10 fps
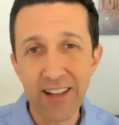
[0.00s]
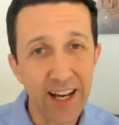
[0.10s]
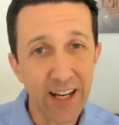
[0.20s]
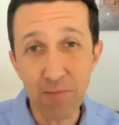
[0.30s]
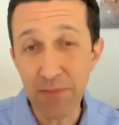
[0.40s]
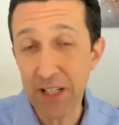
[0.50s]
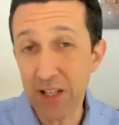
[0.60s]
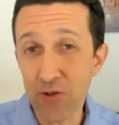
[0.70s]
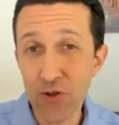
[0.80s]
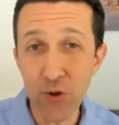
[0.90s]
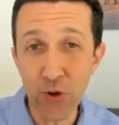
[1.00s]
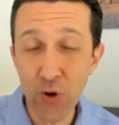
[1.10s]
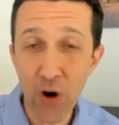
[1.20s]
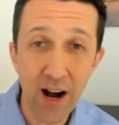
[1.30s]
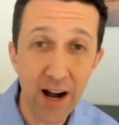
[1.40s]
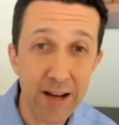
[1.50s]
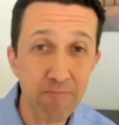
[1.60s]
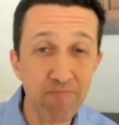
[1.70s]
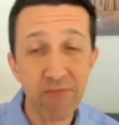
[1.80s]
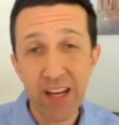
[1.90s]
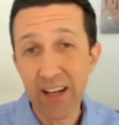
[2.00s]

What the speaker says: That could be true crime.